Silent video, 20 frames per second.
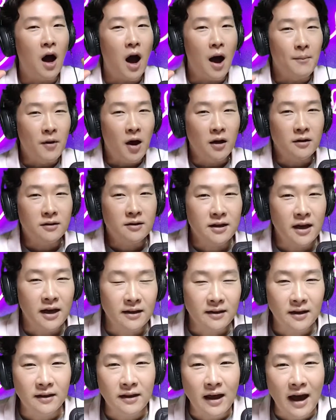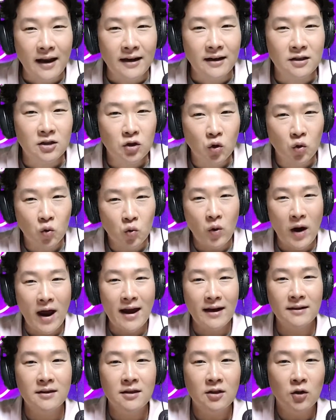I'm not saying that that is
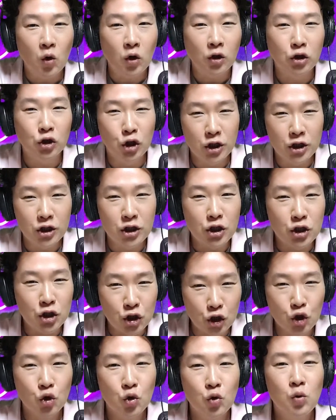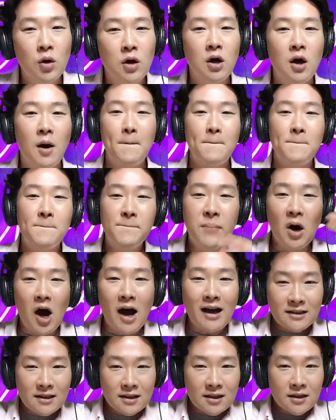correct or good to do,
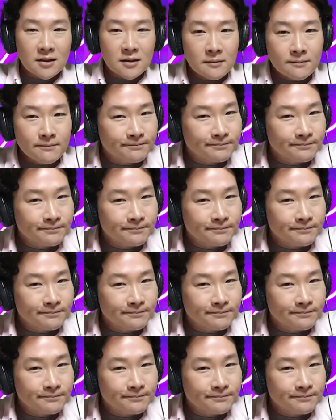but